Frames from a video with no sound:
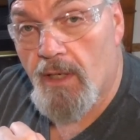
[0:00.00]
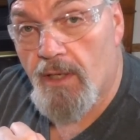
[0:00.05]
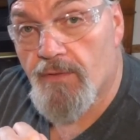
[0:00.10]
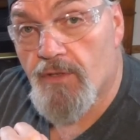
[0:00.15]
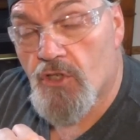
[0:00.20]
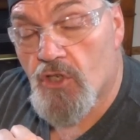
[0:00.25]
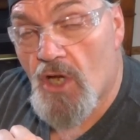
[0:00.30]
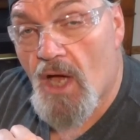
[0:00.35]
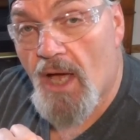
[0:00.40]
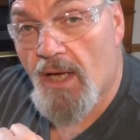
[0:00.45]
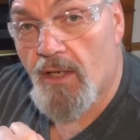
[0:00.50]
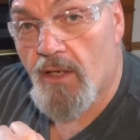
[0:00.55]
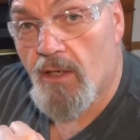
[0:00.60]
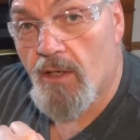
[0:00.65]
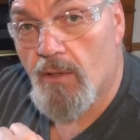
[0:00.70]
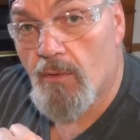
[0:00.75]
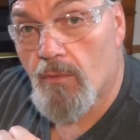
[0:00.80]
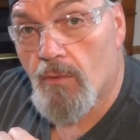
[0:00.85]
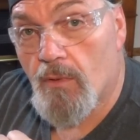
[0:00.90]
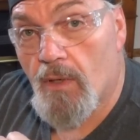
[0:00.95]
in the
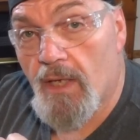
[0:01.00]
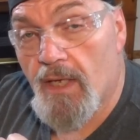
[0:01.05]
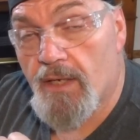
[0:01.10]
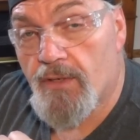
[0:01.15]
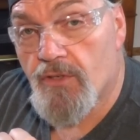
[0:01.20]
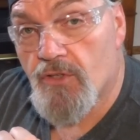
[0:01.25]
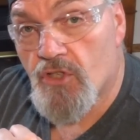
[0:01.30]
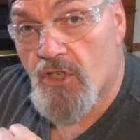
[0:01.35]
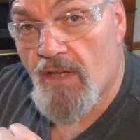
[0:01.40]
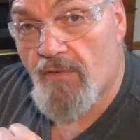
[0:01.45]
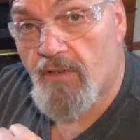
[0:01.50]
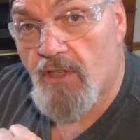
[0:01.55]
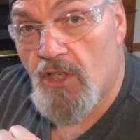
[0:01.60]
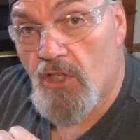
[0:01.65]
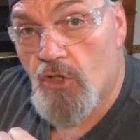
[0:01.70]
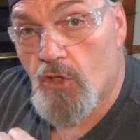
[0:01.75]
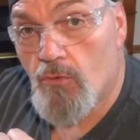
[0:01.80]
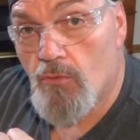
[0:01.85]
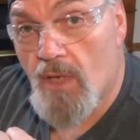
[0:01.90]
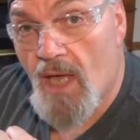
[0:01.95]
shotgun at
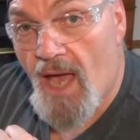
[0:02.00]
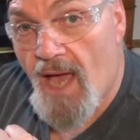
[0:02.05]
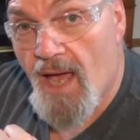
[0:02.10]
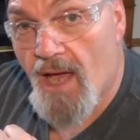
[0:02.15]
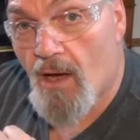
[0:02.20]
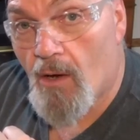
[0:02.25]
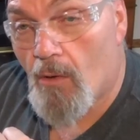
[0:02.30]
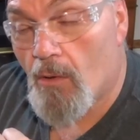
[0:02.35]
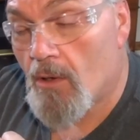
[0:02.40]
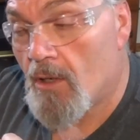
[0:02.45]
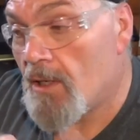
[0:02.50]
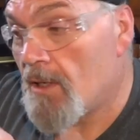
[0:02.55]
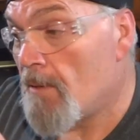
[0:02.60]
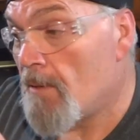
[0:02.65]
72 cal.